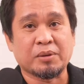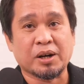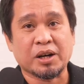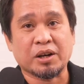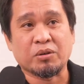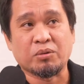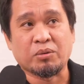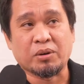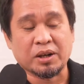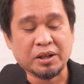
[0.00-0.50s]

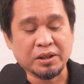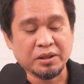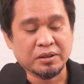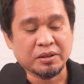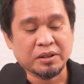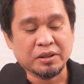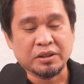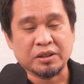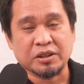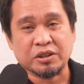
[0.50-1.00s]
Mark 1
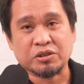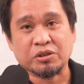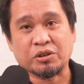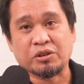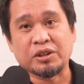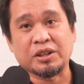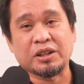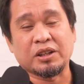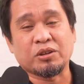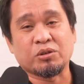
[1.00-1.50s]
is
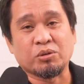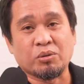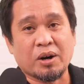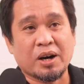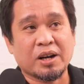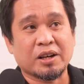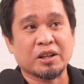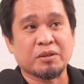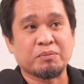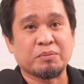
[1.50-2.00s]
only
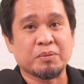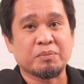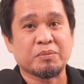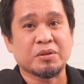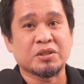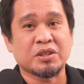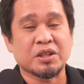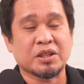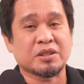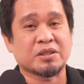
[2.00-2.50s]

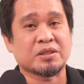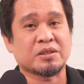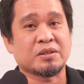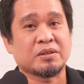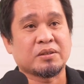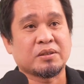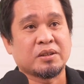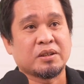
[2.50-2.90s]
256.